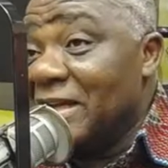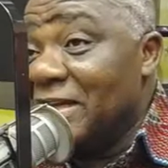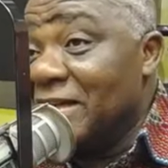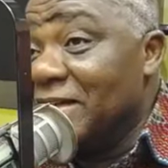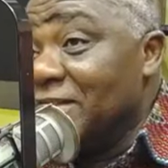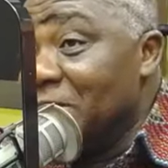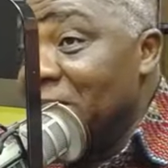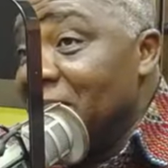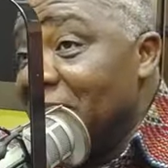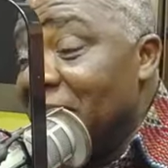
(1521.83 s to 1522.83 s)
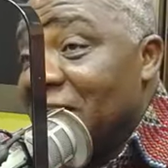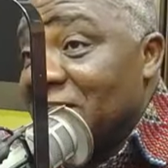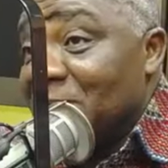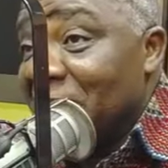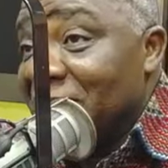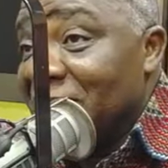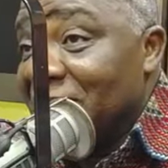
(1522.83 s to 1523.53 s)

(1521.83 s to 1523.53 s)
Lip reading: intimi expanded